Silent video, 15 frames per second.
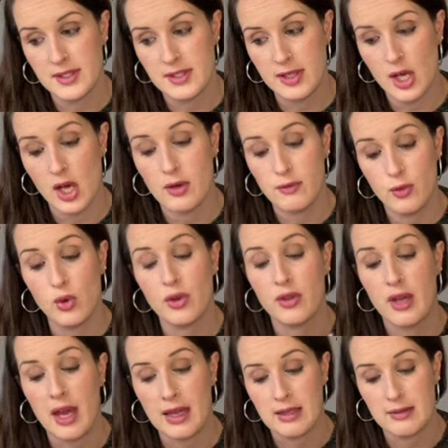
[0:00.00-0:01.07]
3rd, 4th
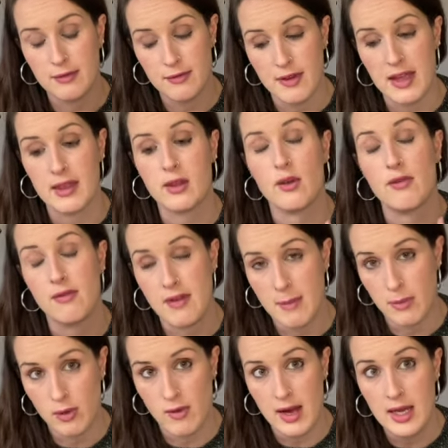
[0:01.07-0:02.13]
and 5th of
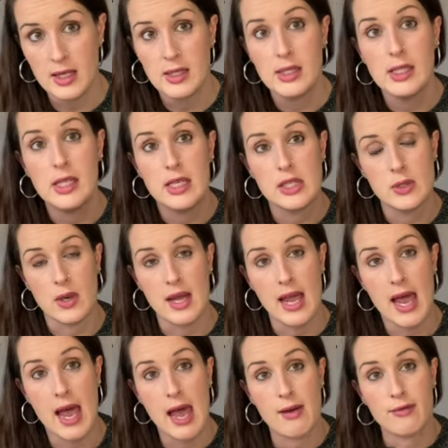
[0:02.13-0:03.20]
February. So I
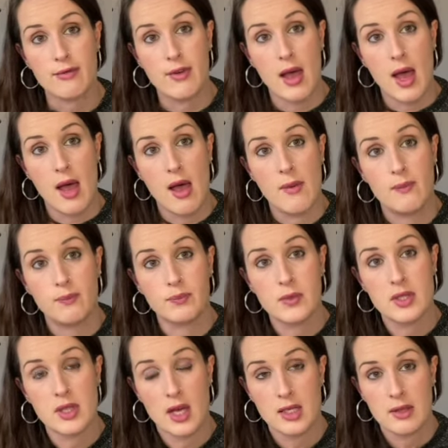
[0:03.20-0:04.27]
have
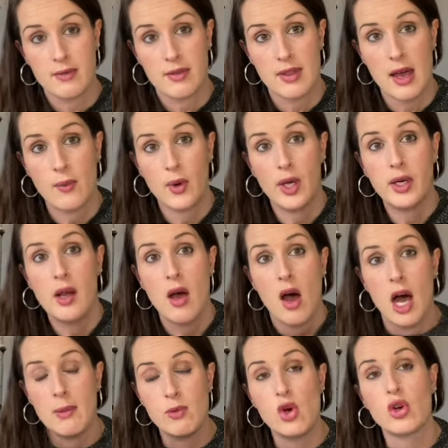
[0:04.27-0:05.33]
signed up for that one.
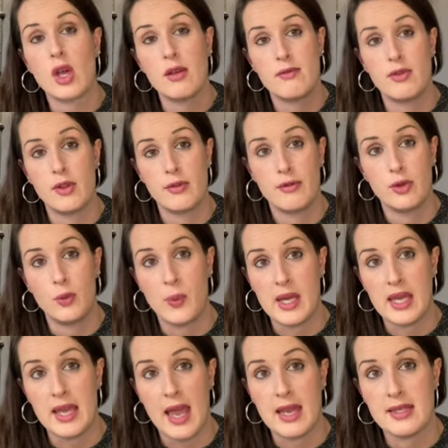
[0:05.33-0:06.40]
I'm not going for the full
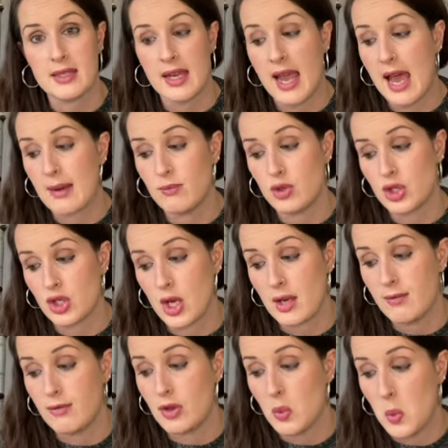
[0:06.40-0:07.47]
weekend. I am just going
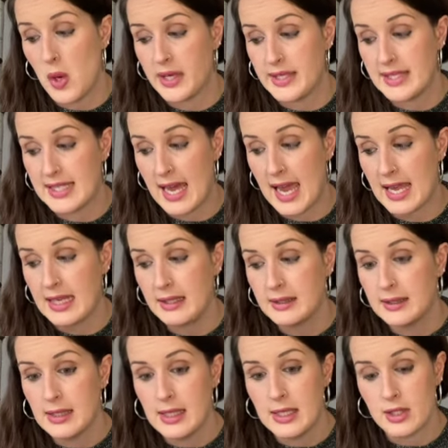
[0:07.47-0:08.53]
for the one day.
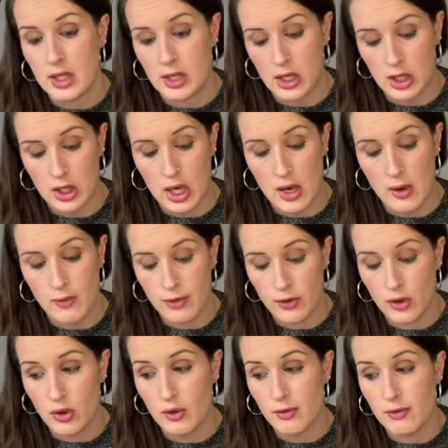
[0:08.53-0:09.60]
So I'm going to go for
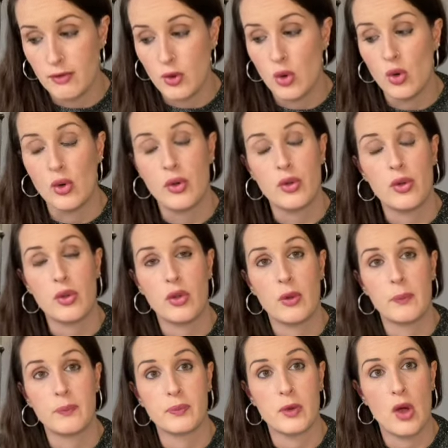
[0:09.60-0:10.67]
on the 4th,
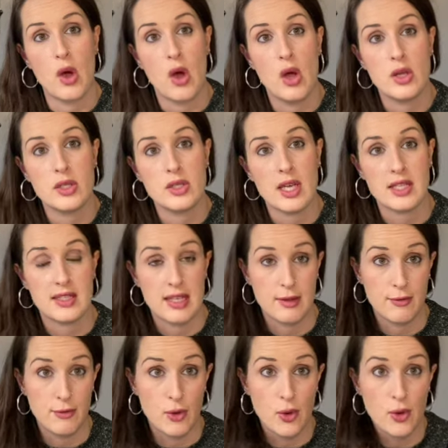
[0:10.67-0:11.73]
Saturday the
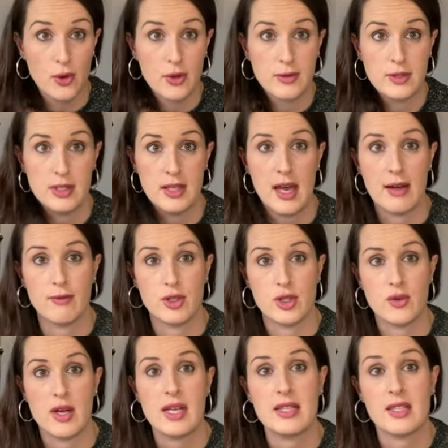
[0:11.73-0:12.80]
4th, to that
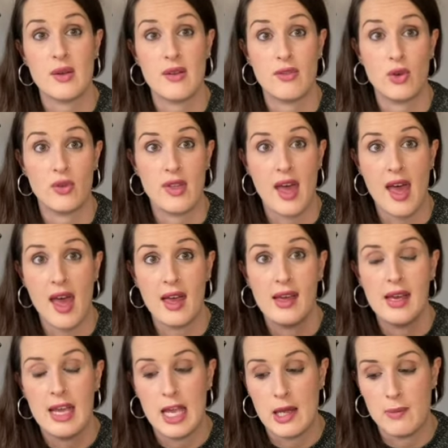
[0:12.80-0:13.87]
retreat. So if you're there,
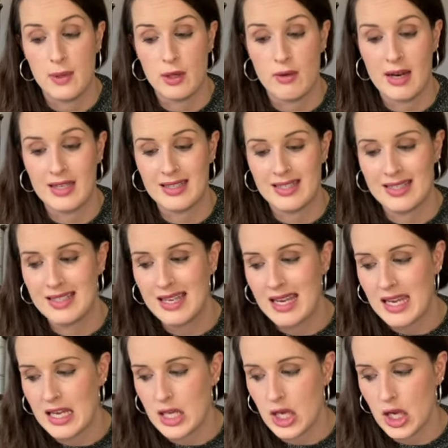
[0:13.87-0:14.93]
it'd be great to
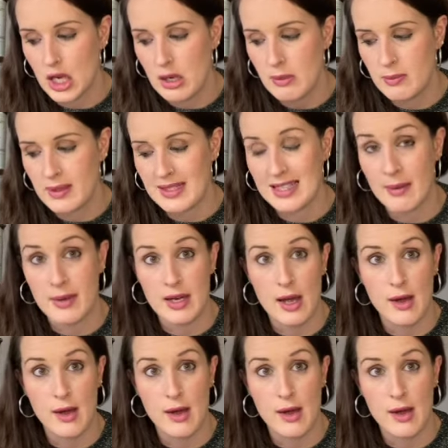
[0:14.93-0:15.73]
see you. Please let me know